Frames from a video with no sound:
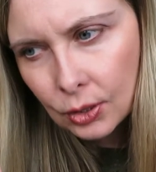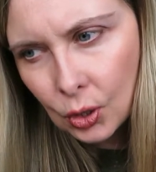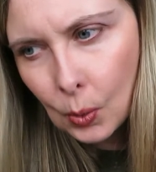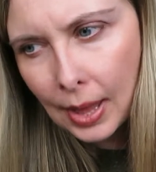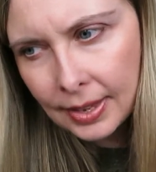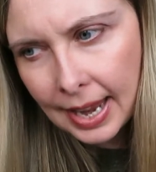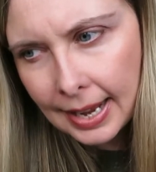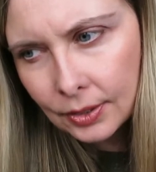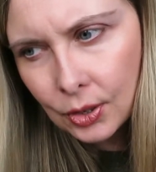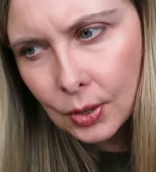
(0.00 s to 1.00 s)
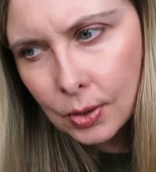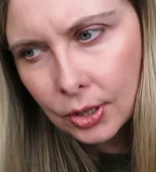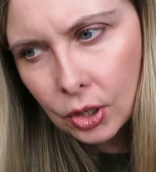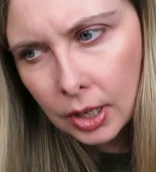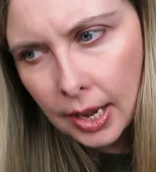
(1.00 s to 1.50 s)
So to answer the
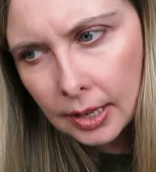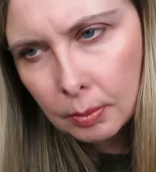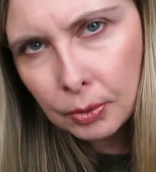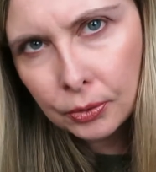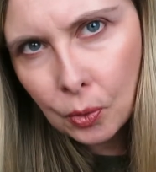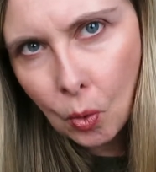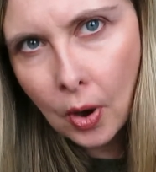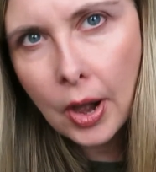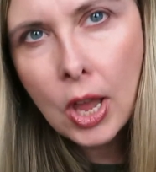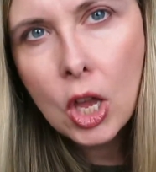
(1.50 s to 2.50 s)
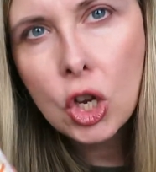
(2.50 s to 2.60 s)
question I asked before,